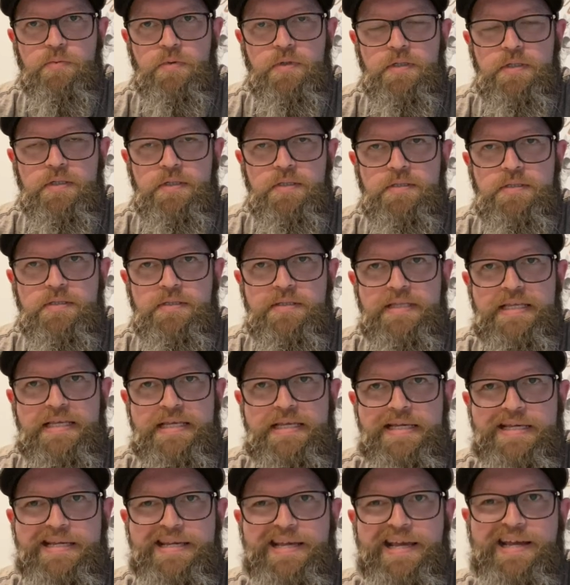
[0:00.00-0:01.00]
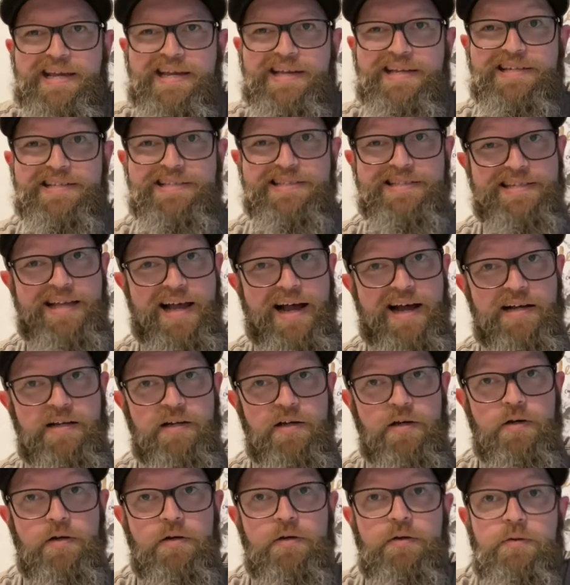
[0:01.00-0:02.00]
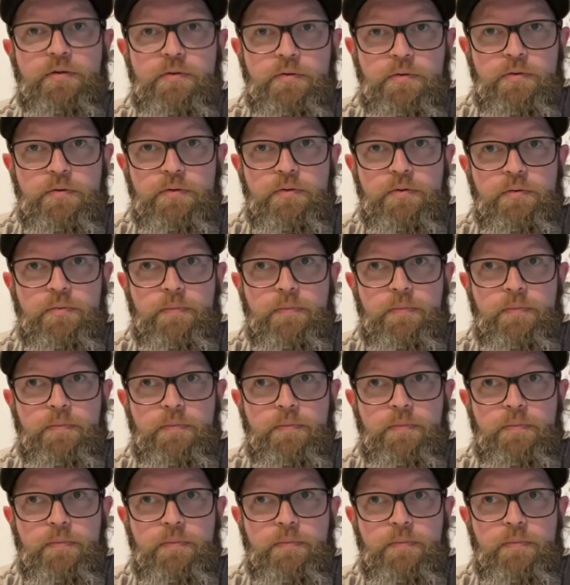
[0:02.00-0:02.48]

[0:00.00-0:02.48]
was the taco